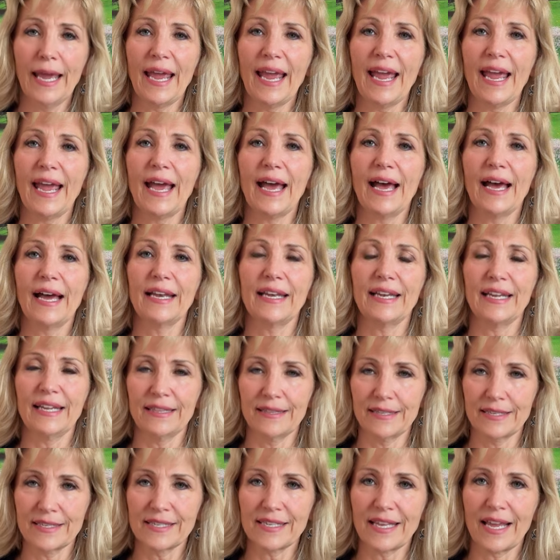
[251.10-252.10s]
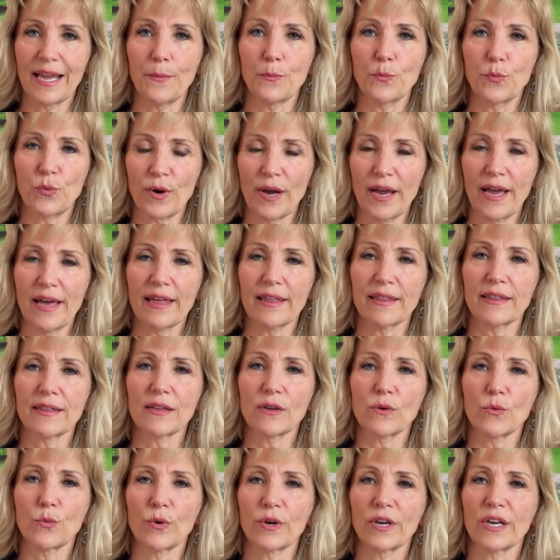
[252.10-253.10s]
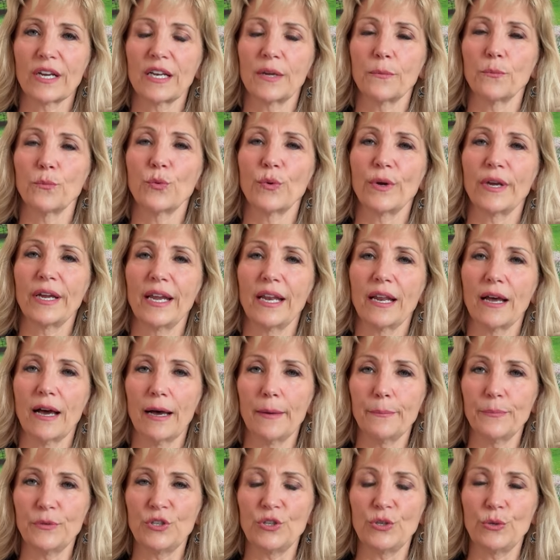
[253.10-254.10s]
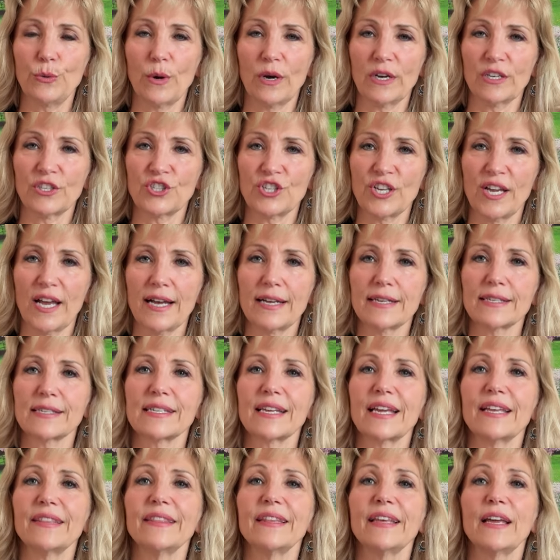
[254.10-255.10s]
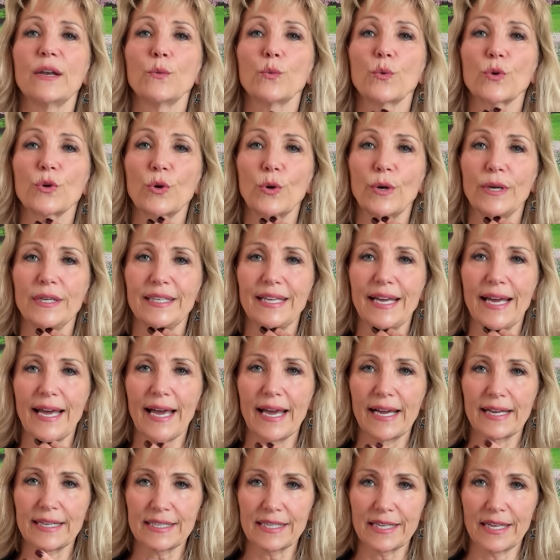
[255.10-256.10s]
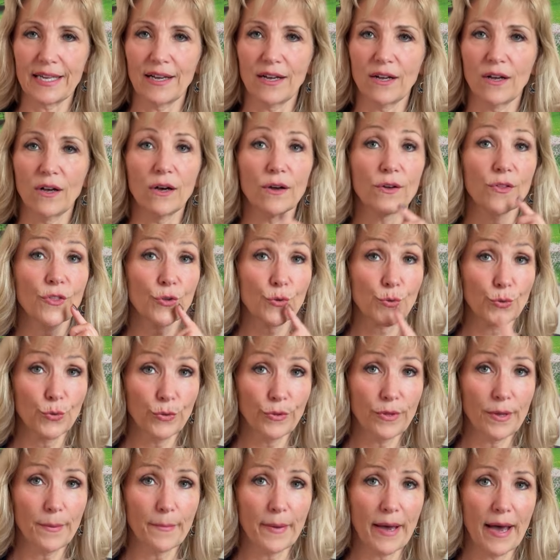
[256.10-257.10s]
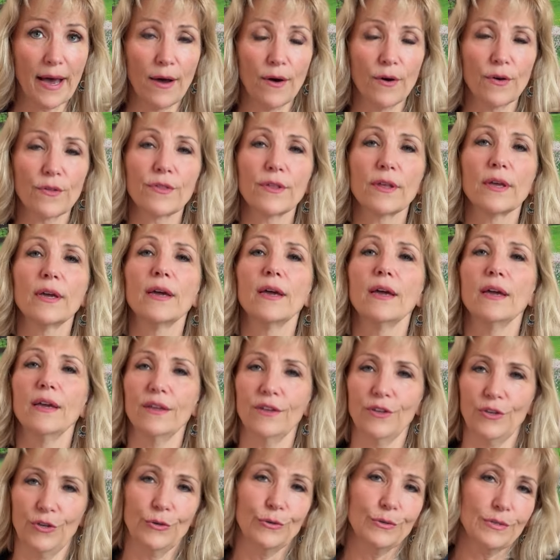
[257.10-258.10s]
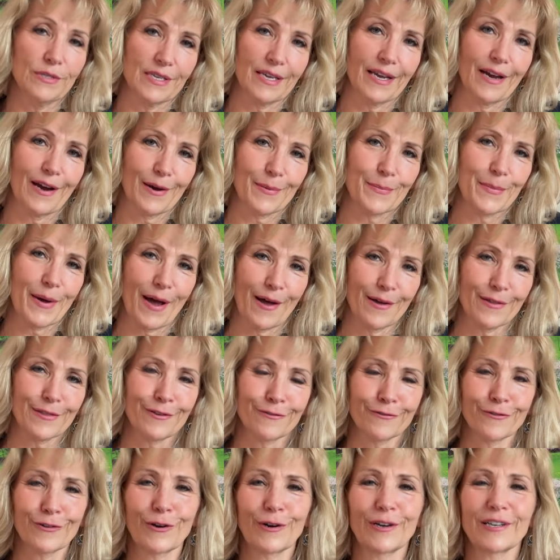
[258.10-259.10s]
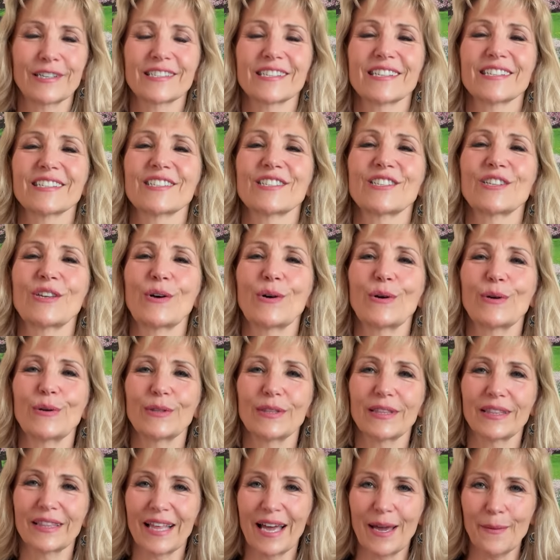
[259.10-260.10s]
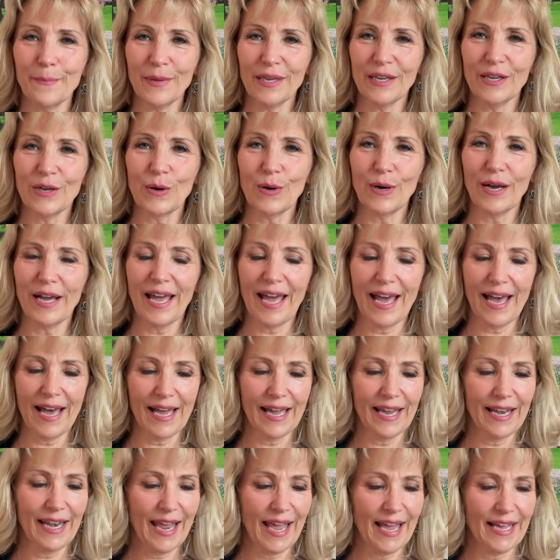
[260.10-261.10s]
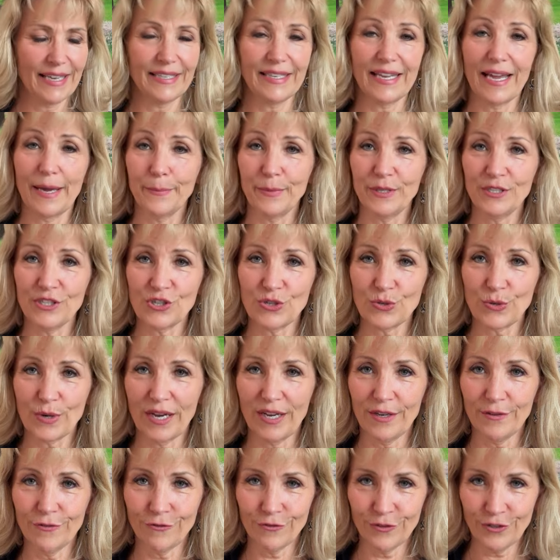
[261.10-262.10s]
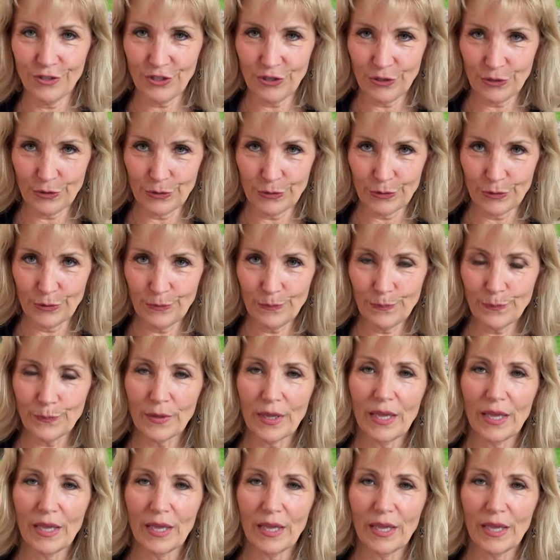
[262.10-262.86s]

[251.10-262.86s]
and in the same breath, we're going to bring it up to our chest, and then we're going to exhale through the mouth, using our mouth, of course. So let me go ahead and demonstrate for you,